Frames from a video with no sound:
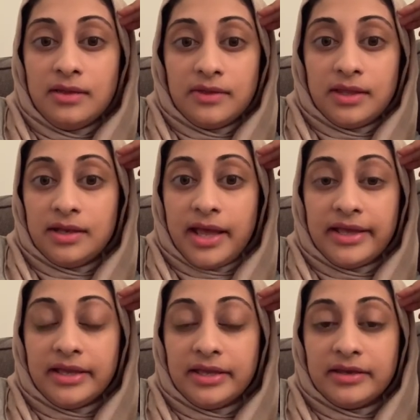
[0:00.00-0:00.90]
then I
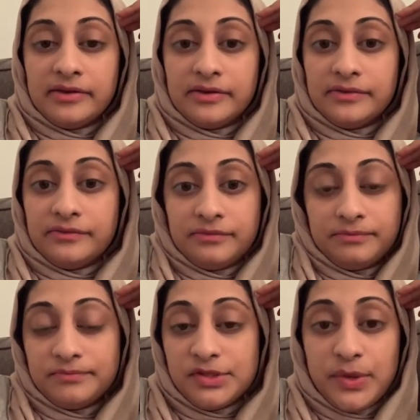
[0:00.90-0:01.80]
can give
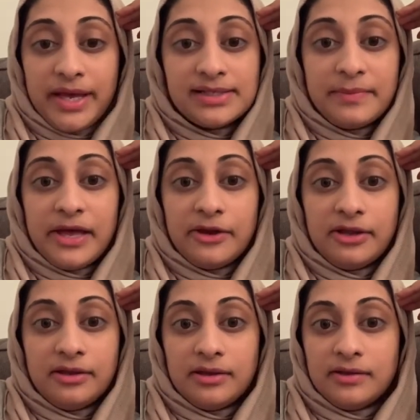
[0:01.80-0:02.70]
two hecks about
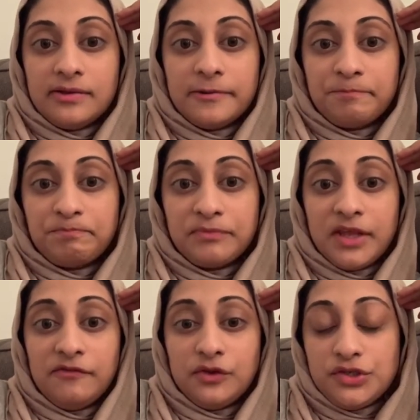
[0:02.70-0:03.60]
it. And
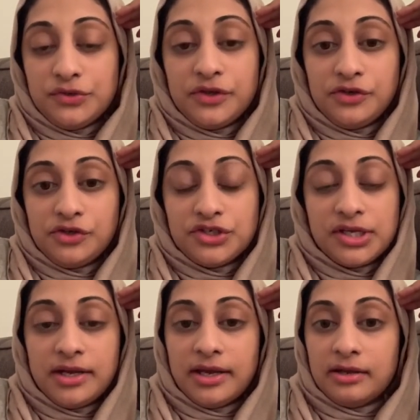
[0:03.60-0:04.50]
if you do, then you're just
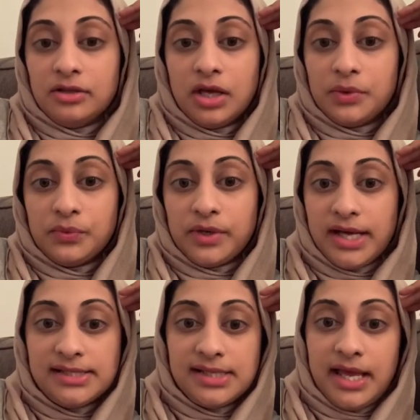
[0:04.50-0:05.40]
going to get along with what I
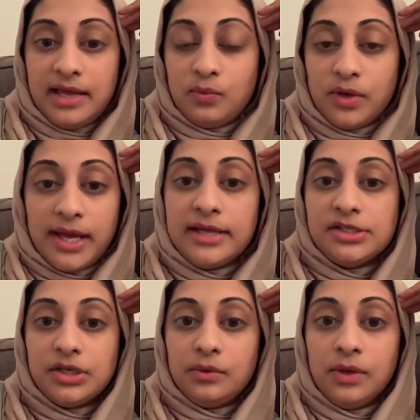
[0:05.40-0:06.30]
say and what I
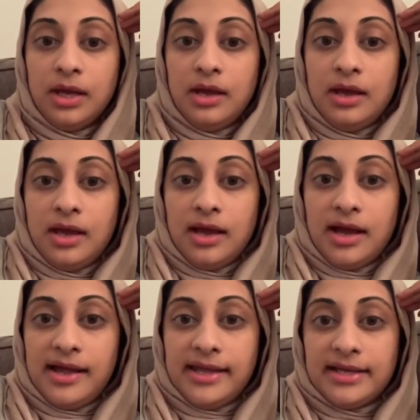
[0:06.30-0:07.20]
do.
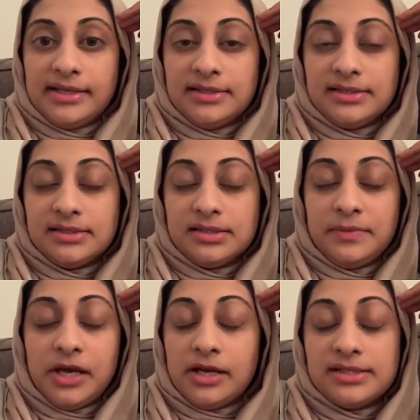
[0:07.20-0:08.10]
And to
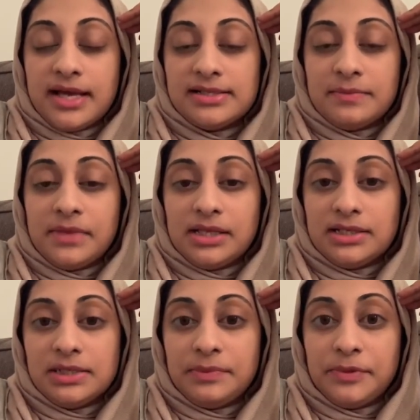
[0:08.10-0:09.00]
be honest, guys, I'm not that
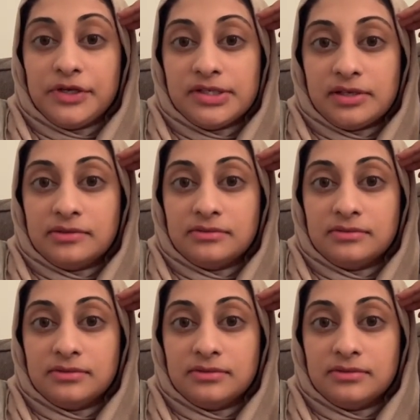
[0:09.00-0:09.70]
type of person.